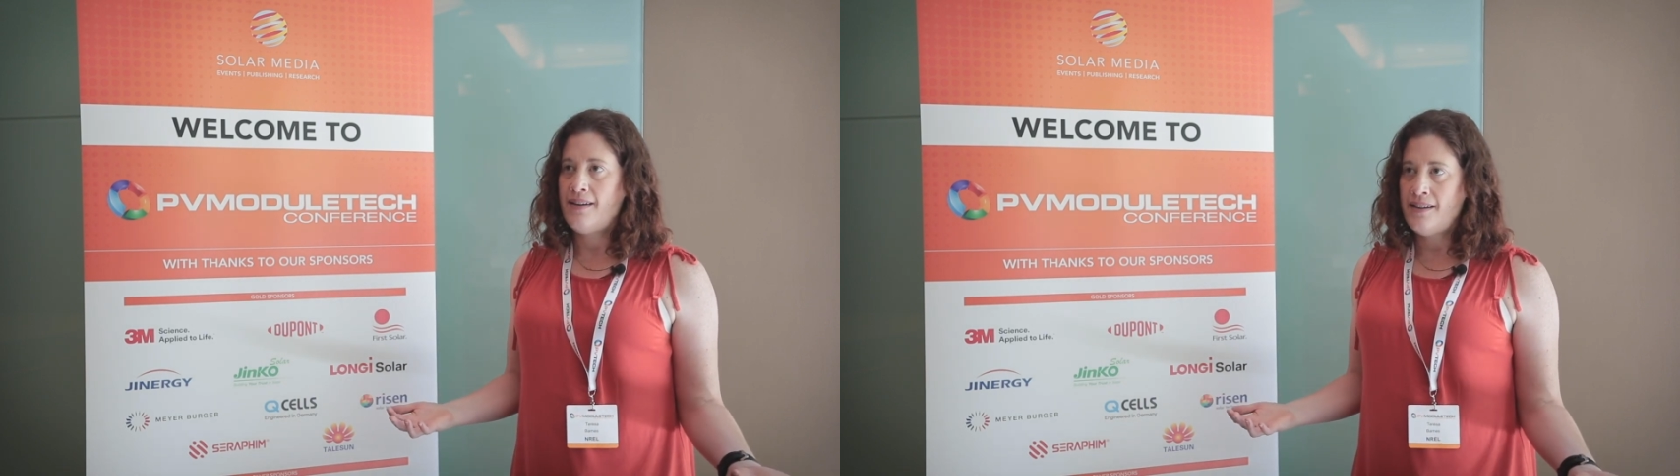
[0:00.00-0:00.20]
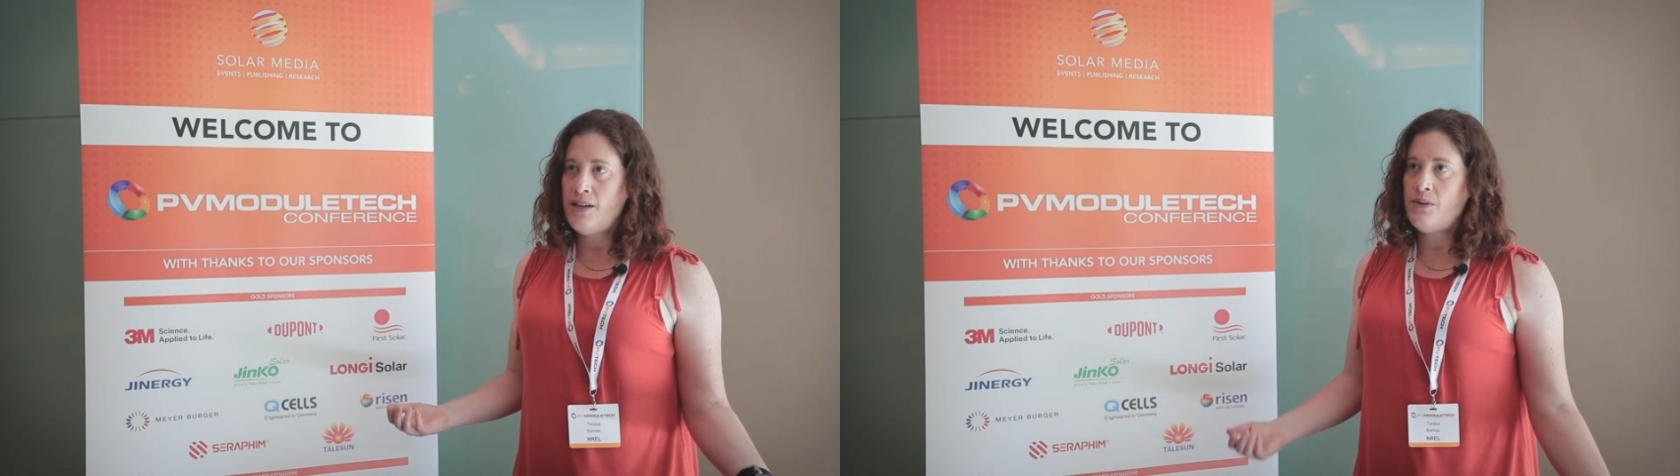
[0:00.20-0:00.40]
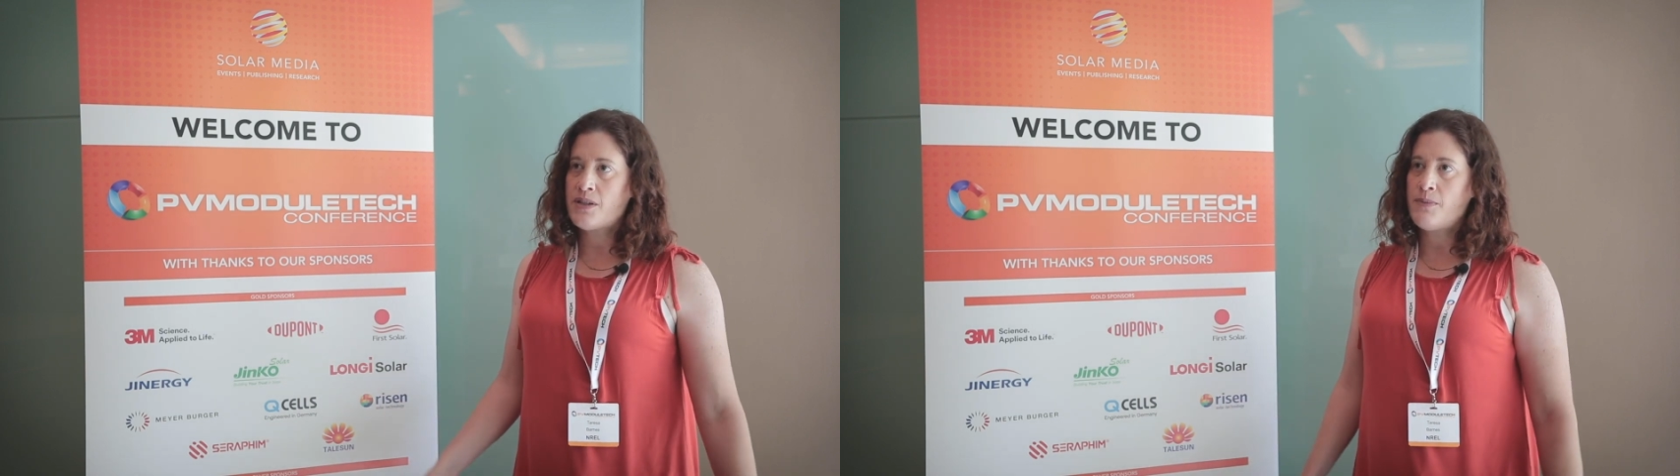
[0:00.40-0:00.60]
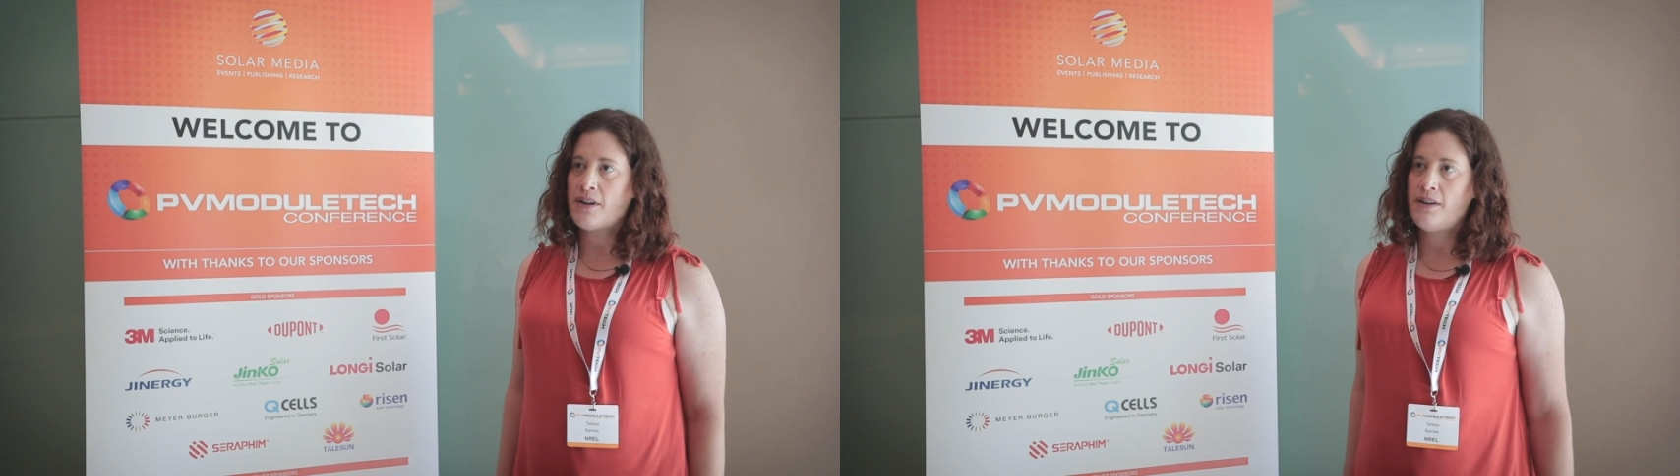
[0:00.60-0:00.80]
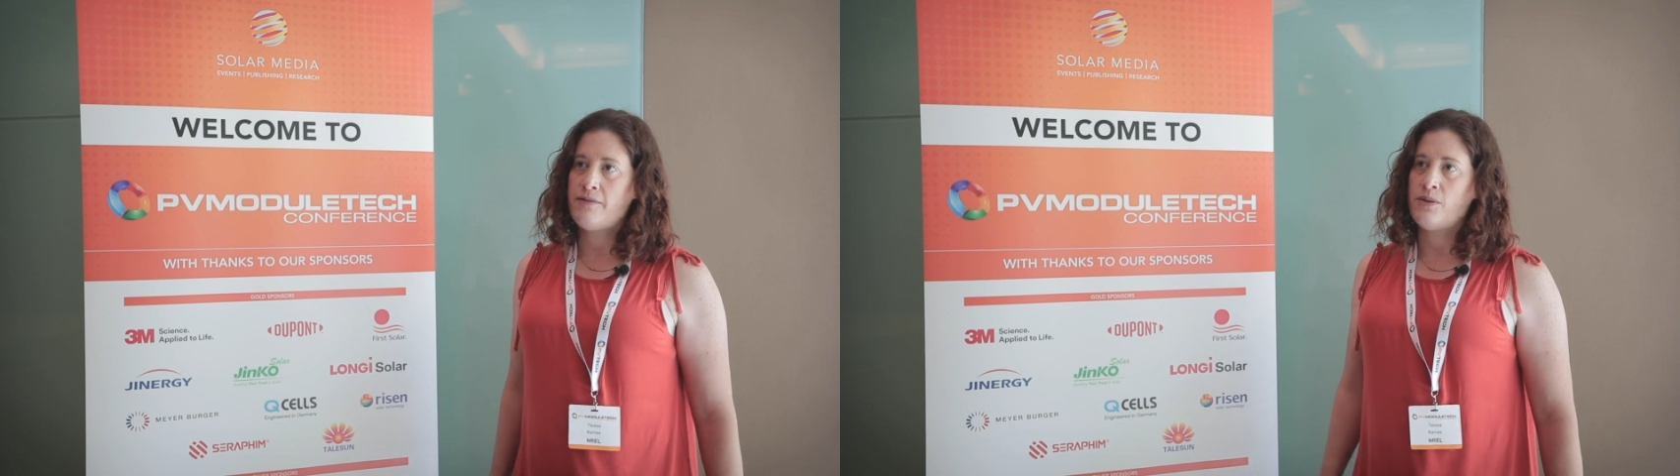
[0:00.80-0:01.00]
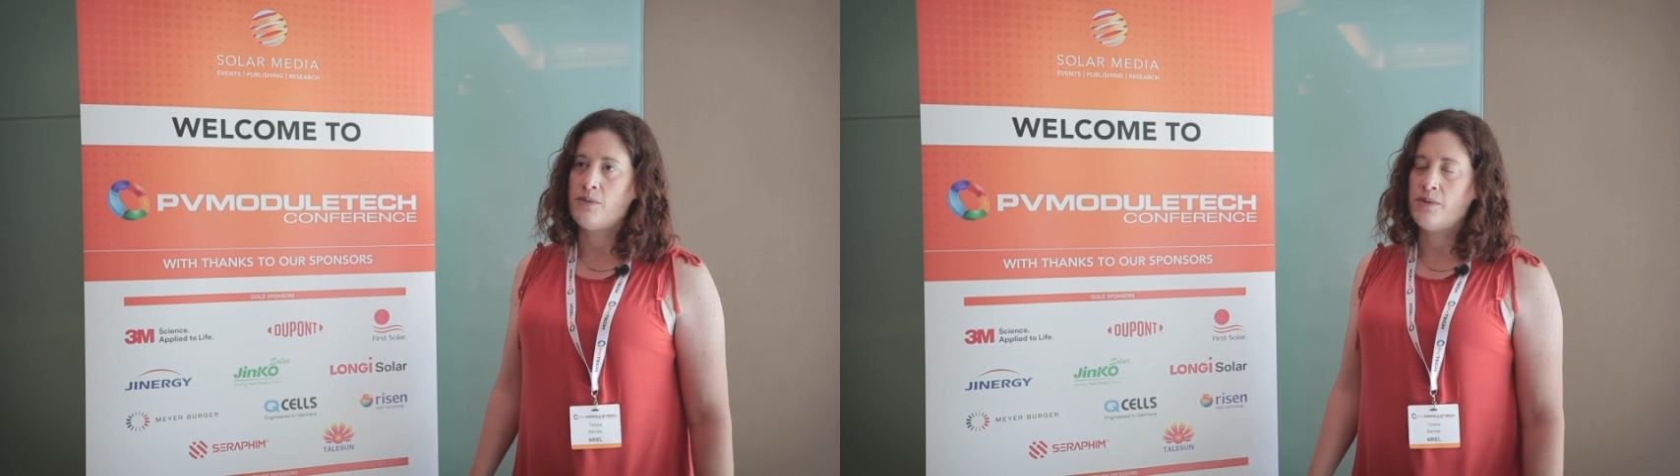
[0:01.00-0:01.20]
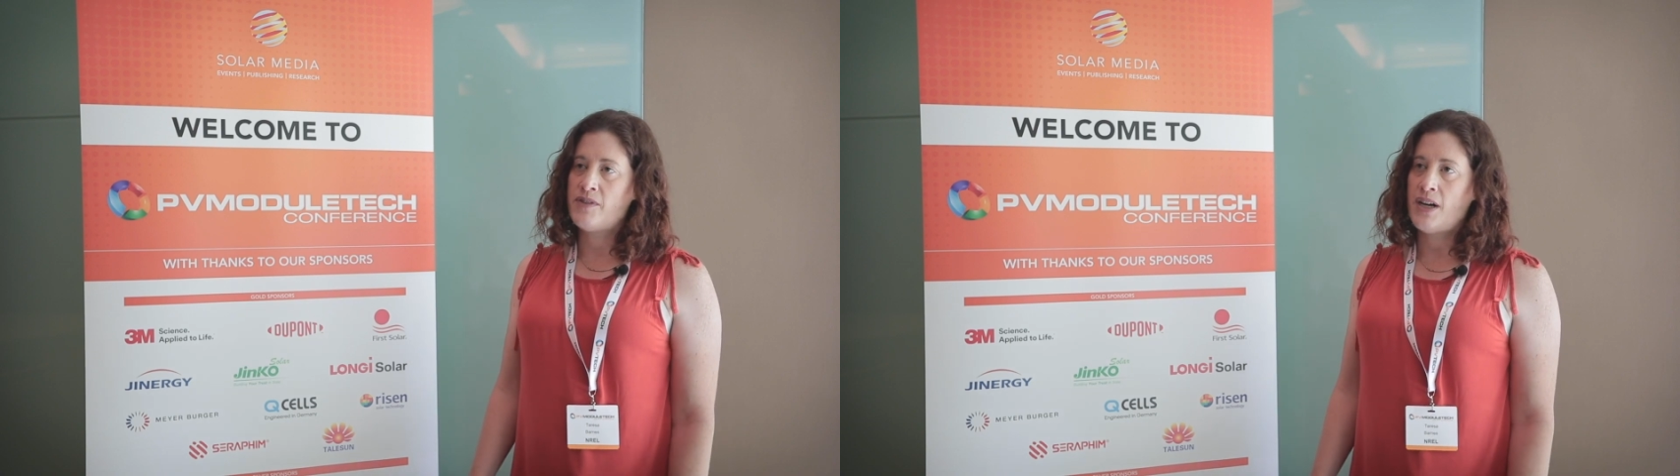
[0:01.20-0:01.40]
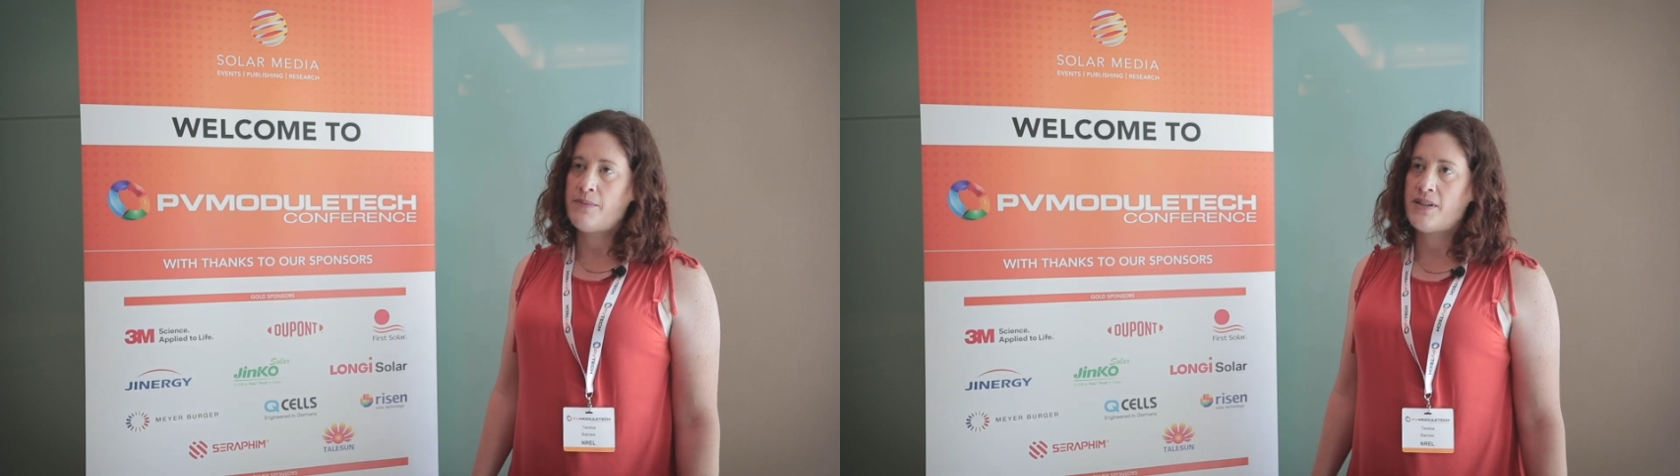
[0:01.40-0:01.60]
in the US market for
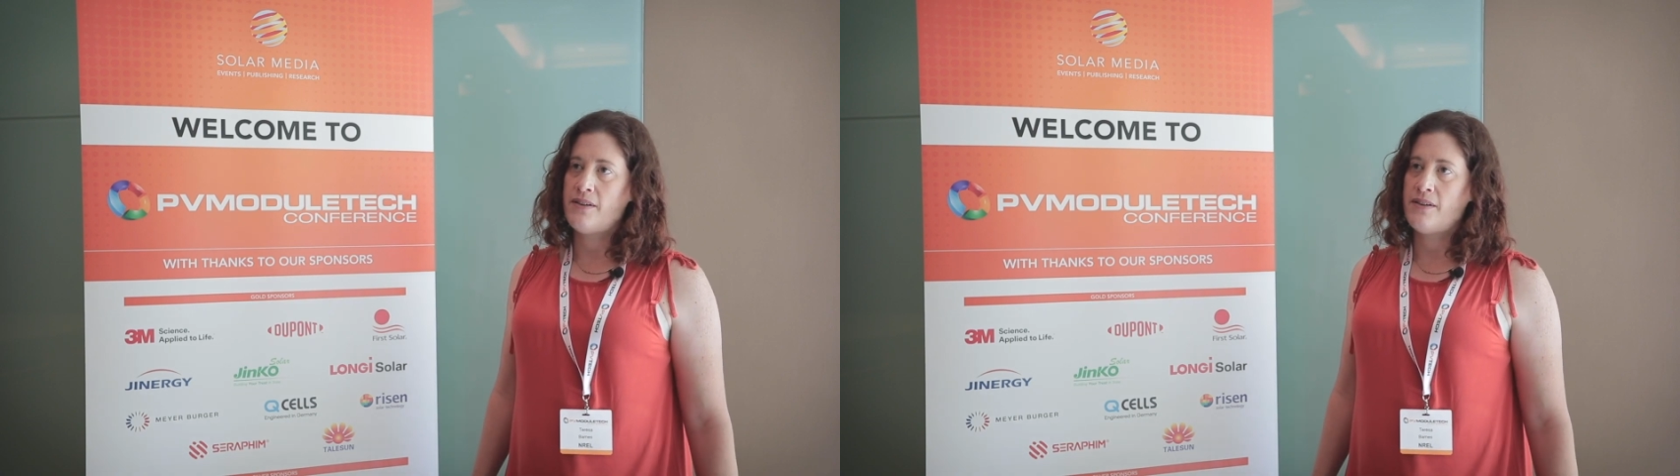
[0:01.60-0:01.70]
rooftops